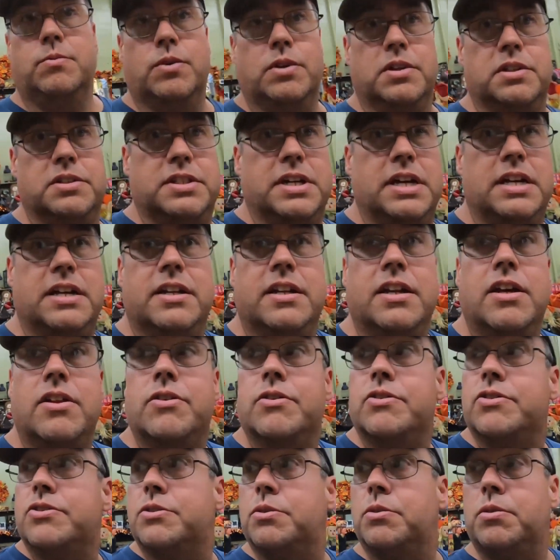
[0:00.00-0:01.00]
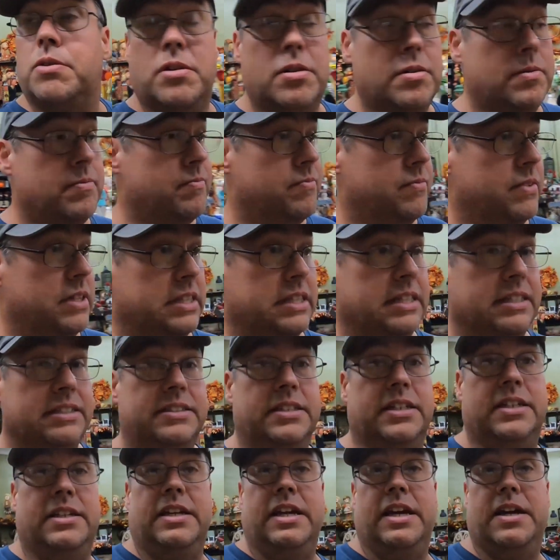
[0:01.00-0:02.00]
We're inside another store. They
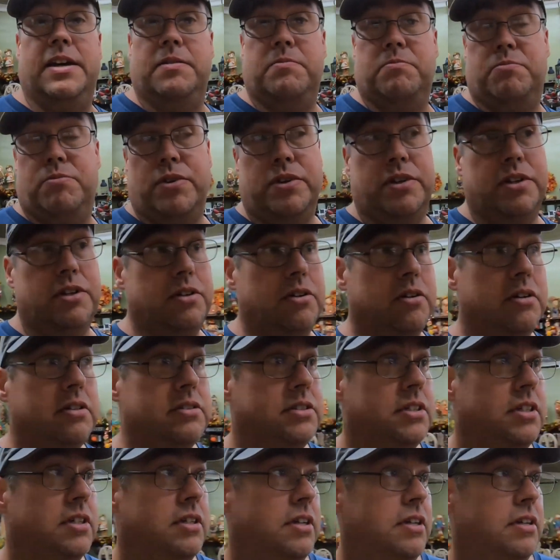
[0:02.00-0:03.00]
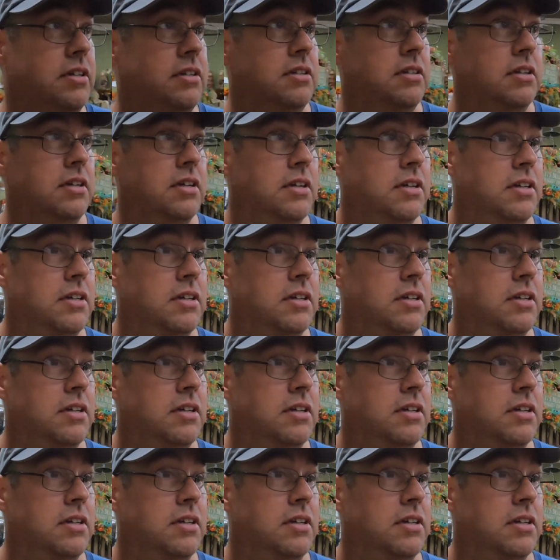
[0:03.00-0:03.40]
said, yeah, bring the dogs on in.